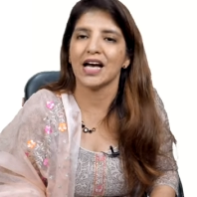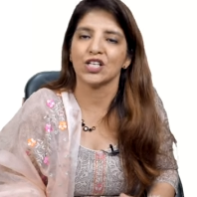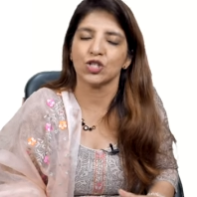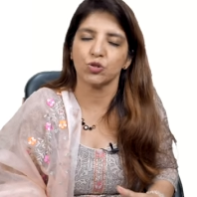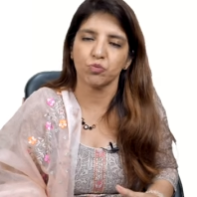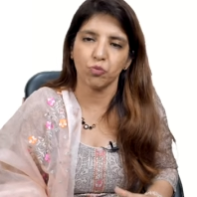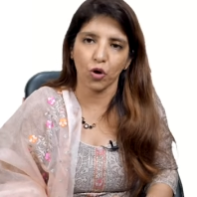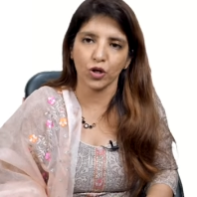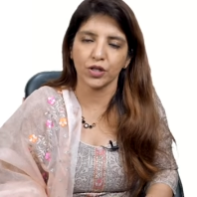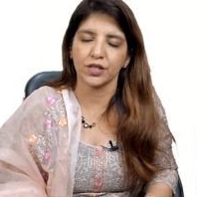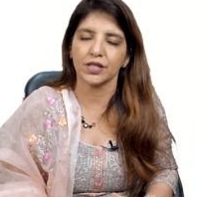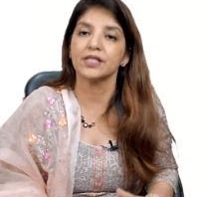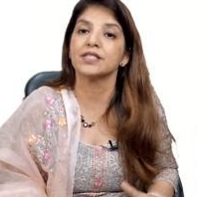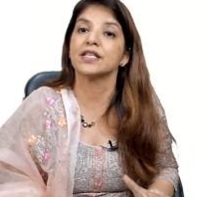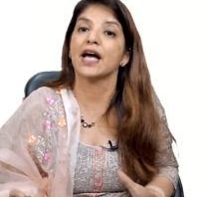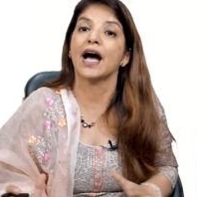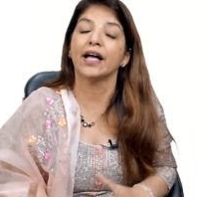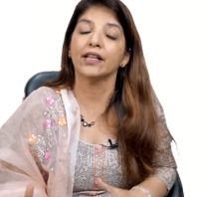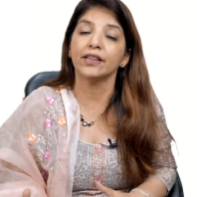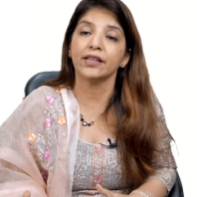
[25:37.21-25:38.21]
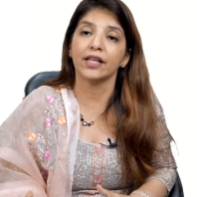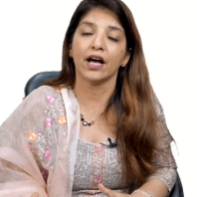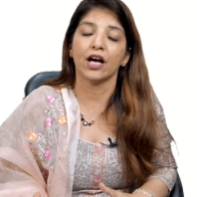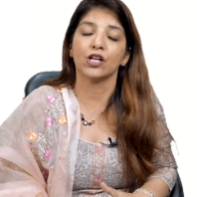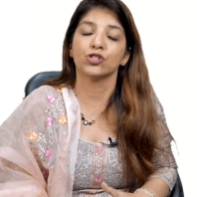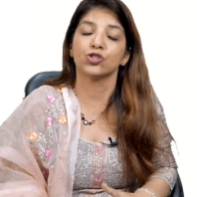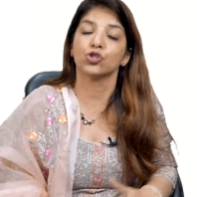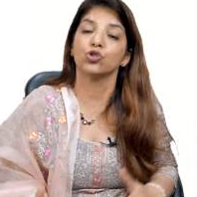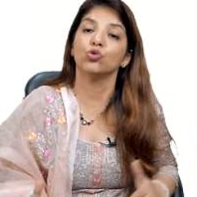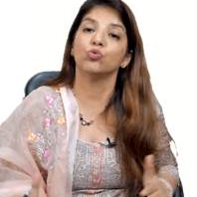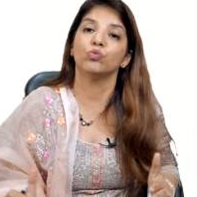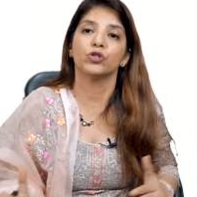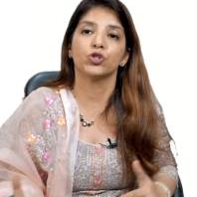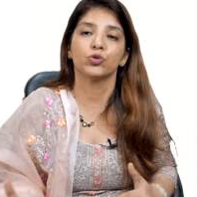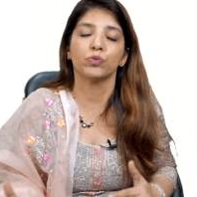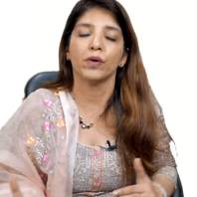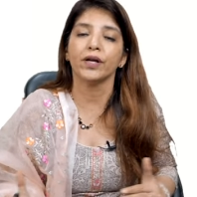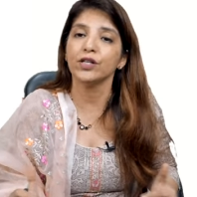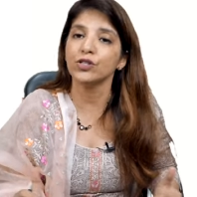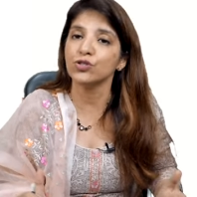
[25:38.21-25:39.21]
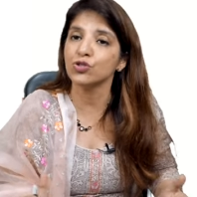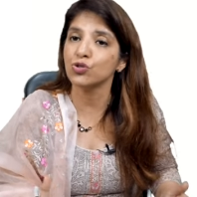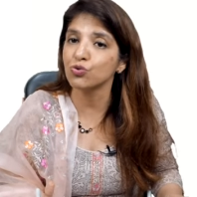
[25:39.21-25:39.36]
as potters and they ask you which one is